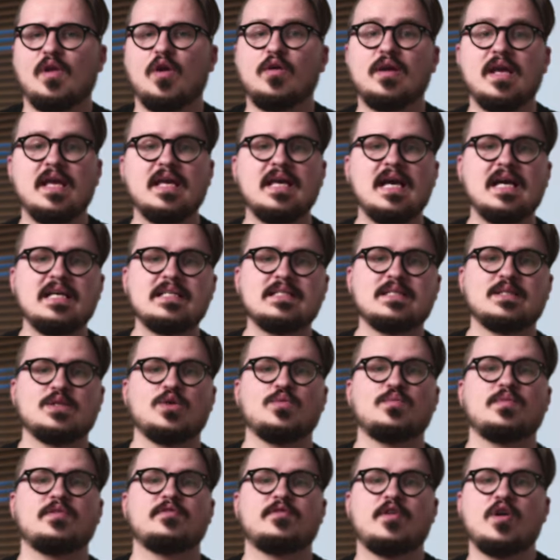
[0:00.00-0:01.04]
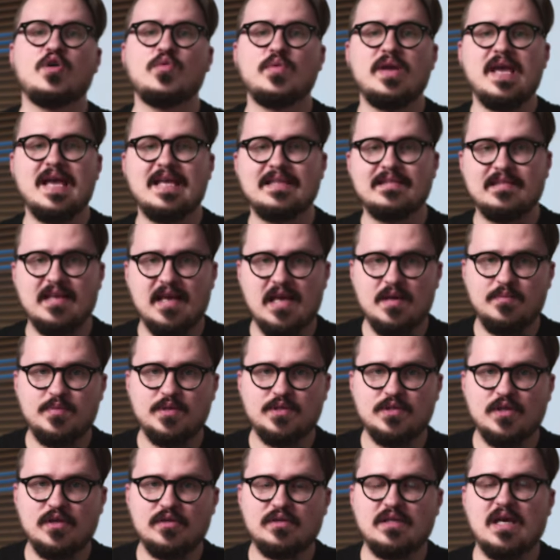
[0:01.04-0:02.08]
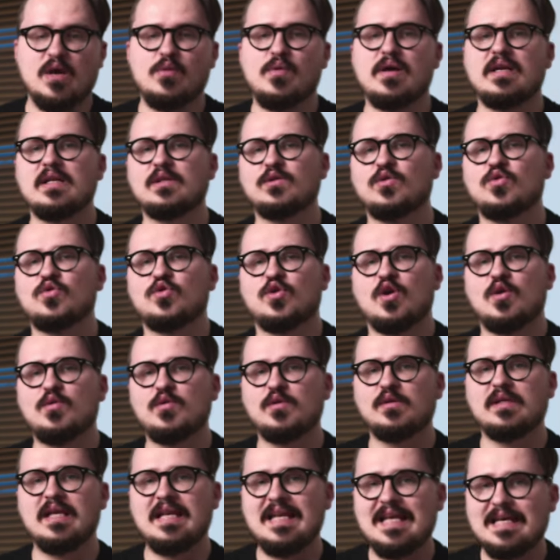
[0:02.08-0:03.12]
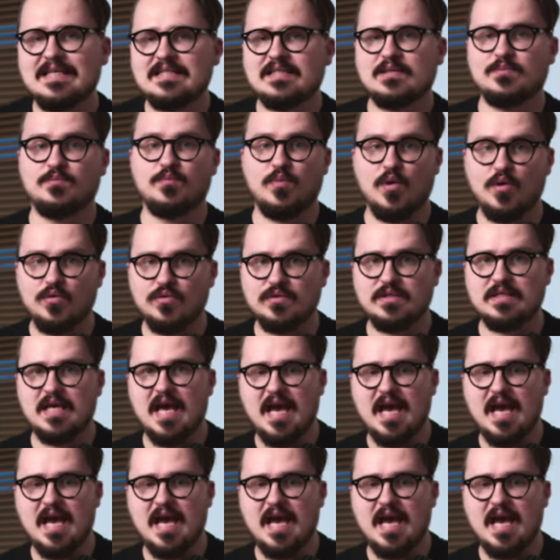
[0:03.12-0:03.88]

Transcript: Okay guys, so before we end the episode, I wanted to show you the last bonus